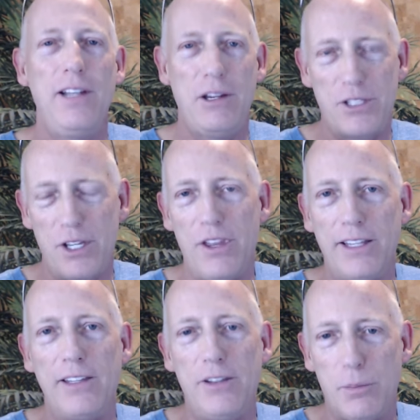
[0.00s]
It's the
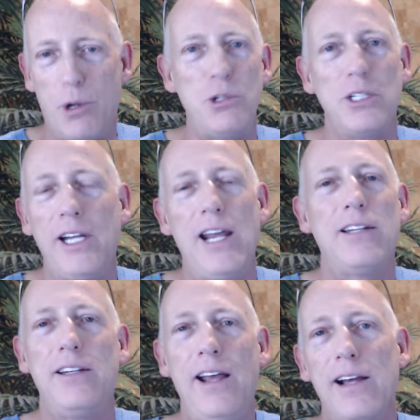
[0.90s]
thing that the person can't
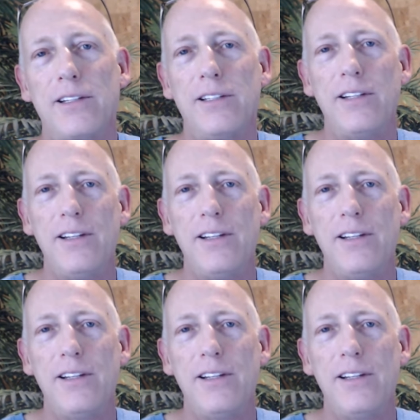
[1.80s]
detect.